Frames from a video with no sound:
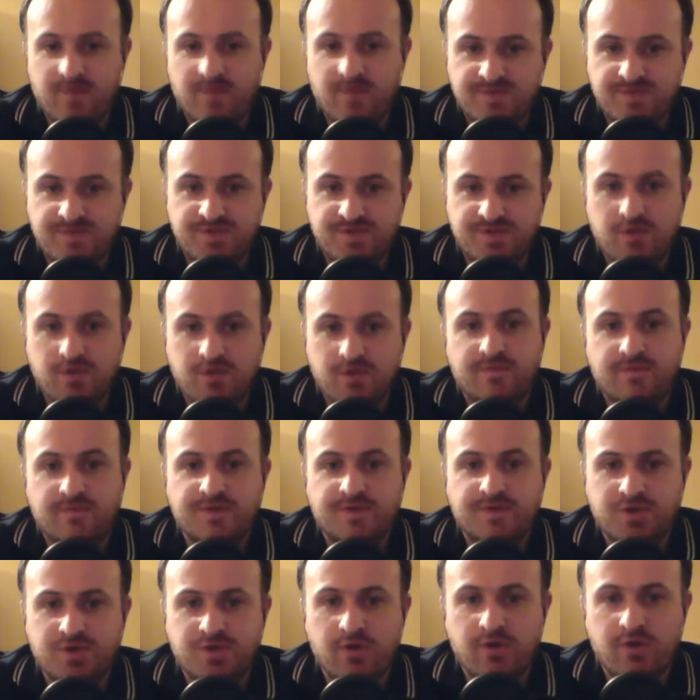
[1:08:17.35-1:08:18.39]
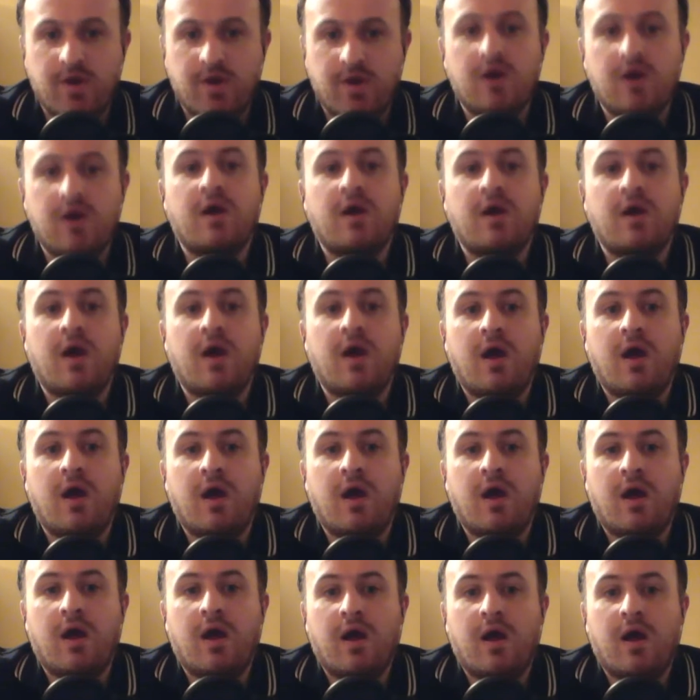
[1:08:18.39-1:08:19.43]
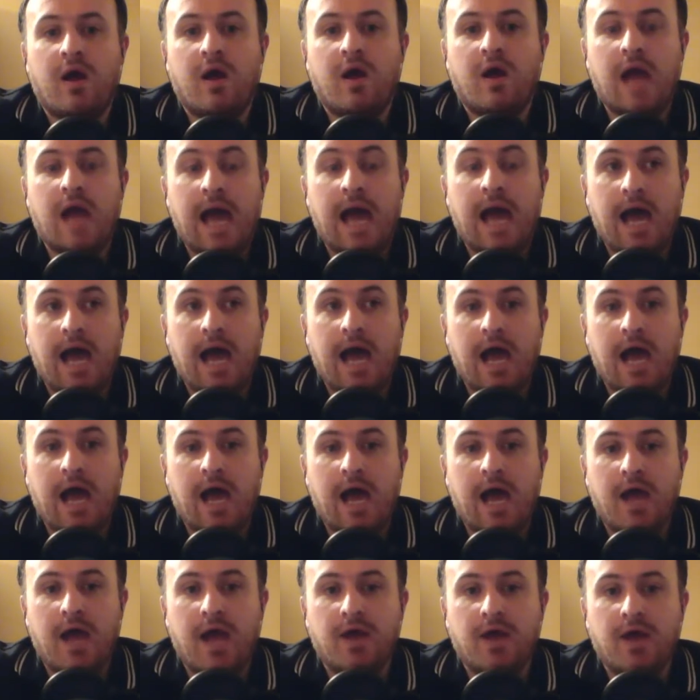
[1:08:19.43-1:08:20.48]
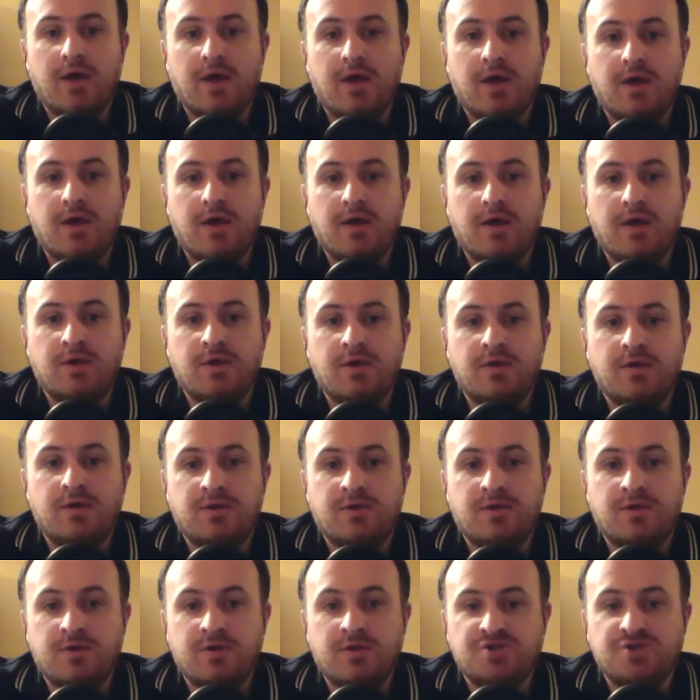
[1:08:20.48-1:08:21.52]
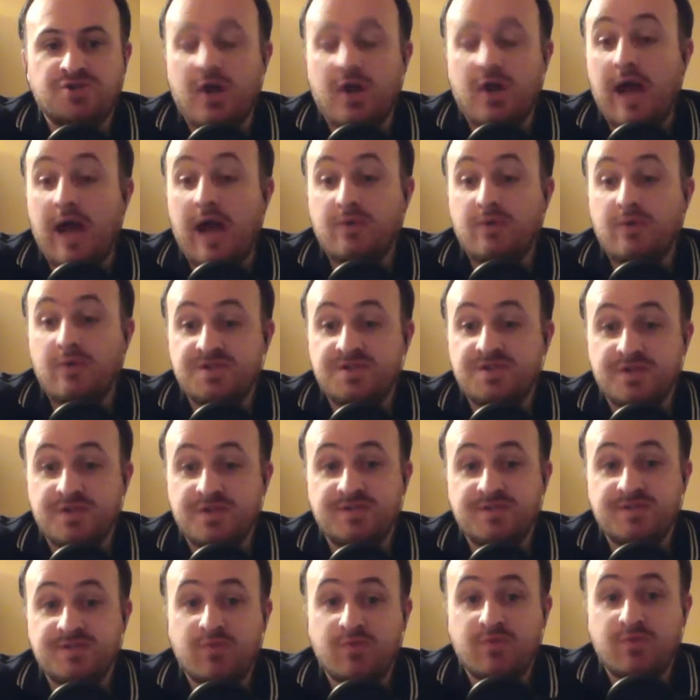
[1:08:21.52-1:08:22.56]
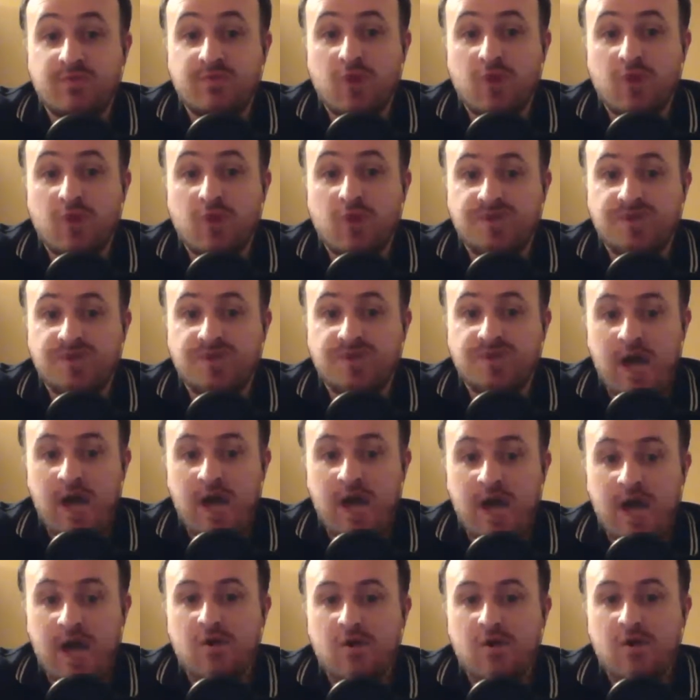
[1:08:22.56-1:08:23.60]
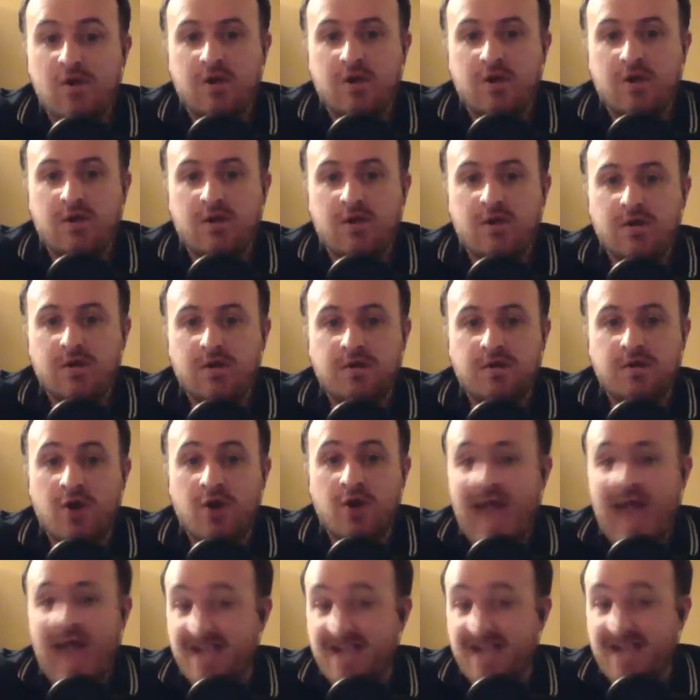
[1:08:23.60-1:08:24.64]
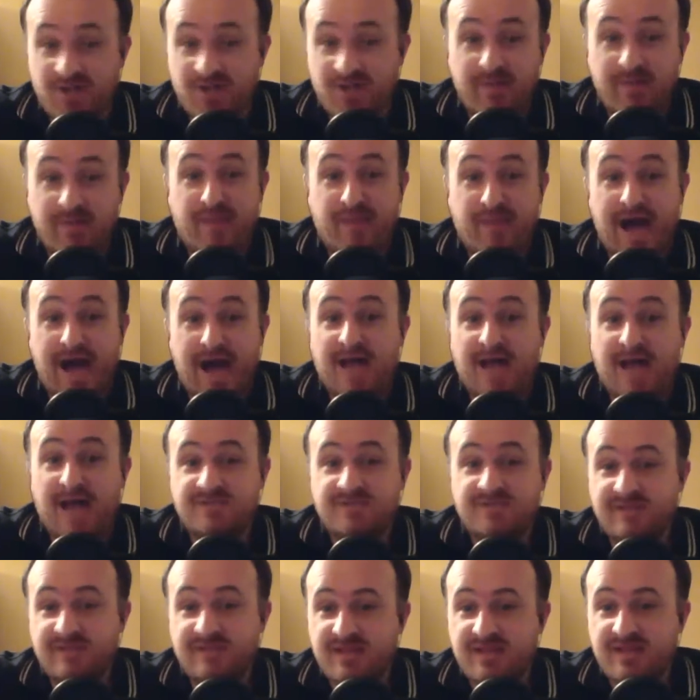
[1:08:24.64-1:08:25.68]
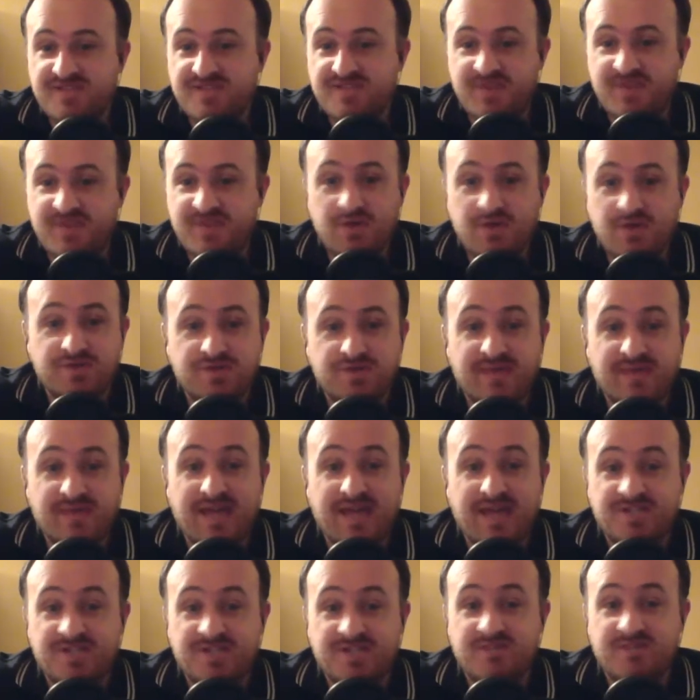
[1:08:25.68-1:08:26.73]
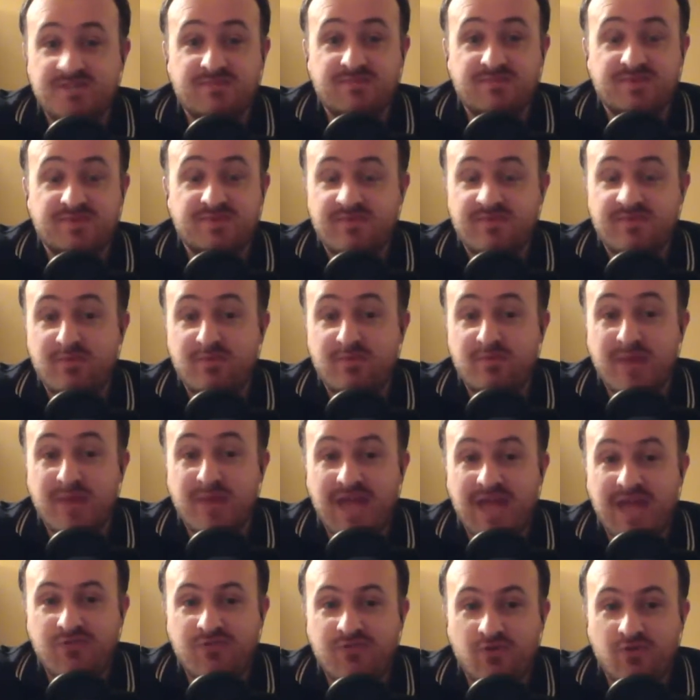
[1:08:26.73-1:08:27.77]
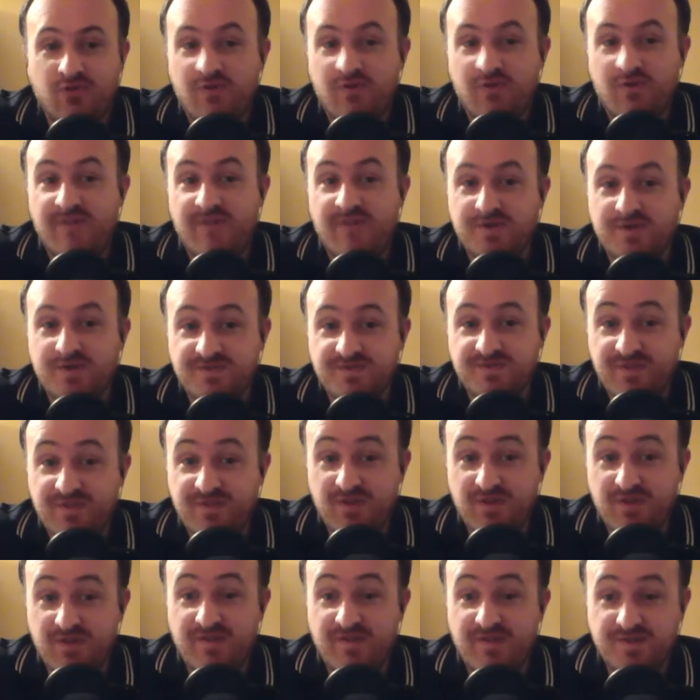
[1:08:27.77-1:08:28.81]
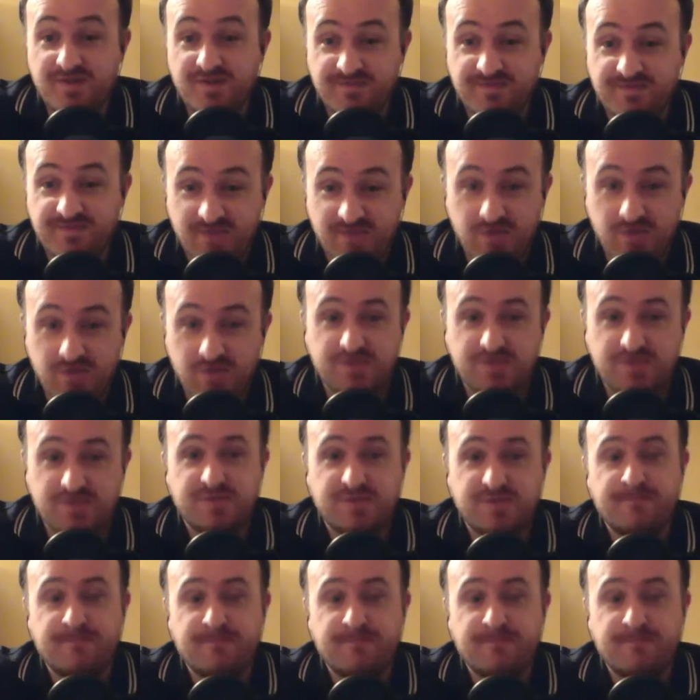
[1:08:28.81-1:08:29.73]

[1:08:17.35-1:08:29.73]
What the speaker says: Phillip Schofield's groomer. You know, Sean Atwood's done some good work as well. You got Ex-Army Pads. I mean, his videos have been getting 200,000, 300,000 views.